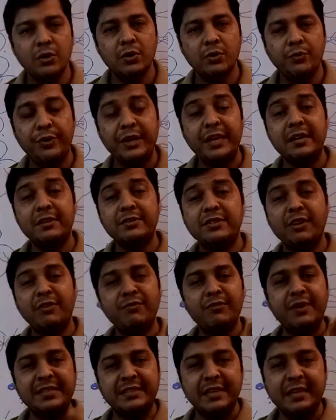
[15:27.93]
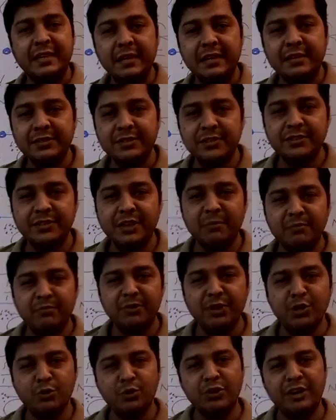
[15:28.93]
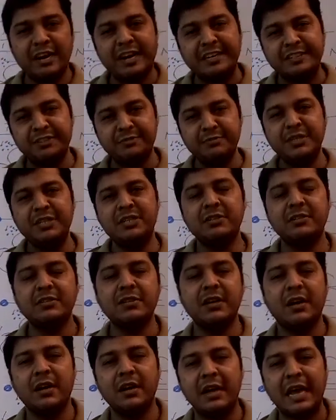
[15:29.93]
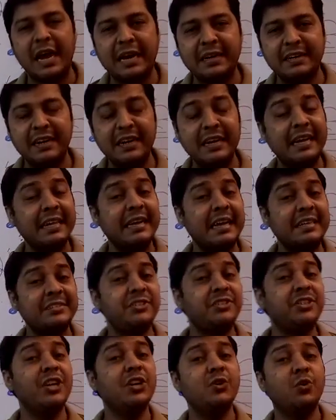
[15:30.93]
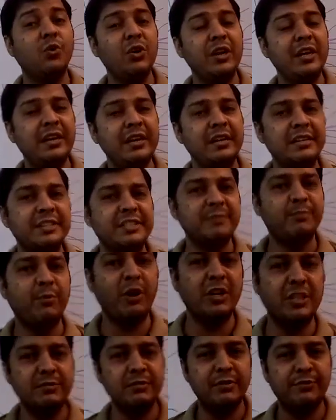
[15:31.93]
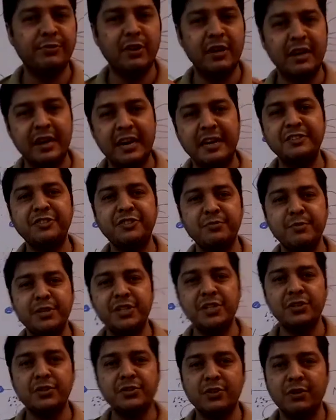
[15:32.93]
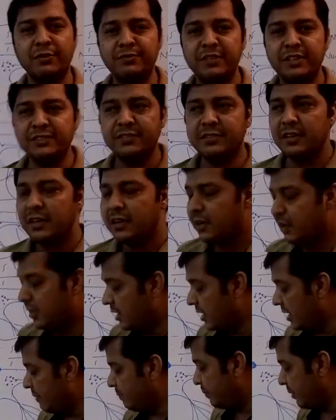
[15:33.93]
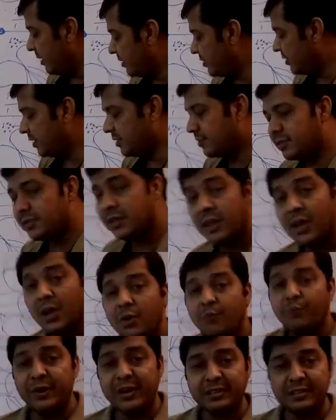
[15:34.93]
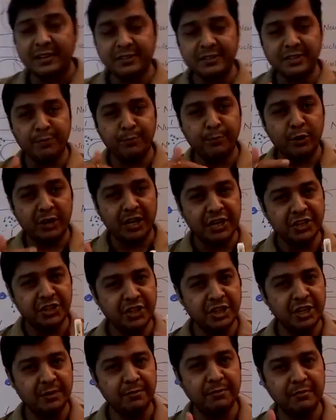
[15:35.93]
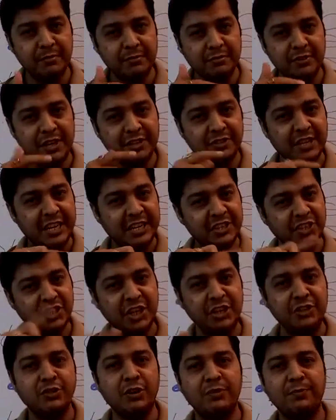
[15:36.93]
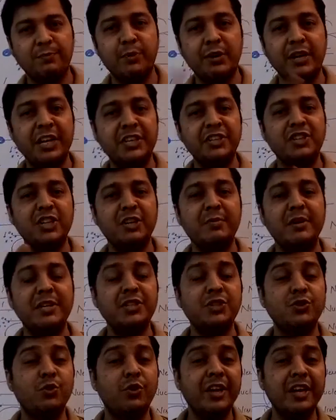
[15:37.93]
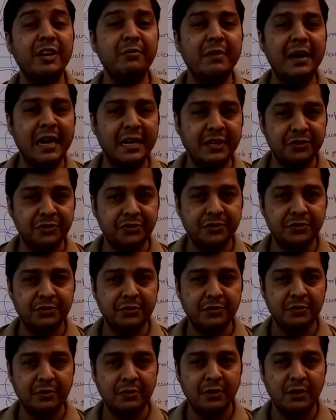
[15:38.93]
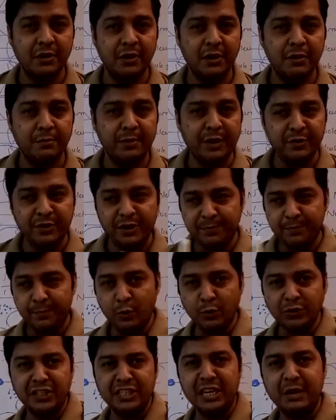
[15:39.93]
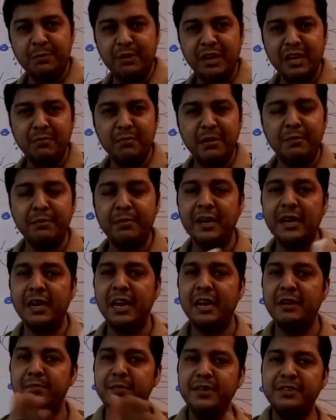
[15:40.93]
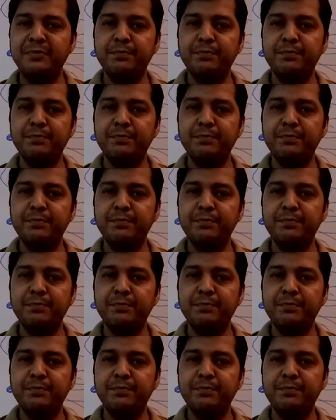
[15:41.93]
where some vesicles, some neurotransmitters are acting like acetylcholine, responsible for transmissions of these impulses. Where there is a potassium, there is exchange of potassium and sodium ions between postsynaptic membrane and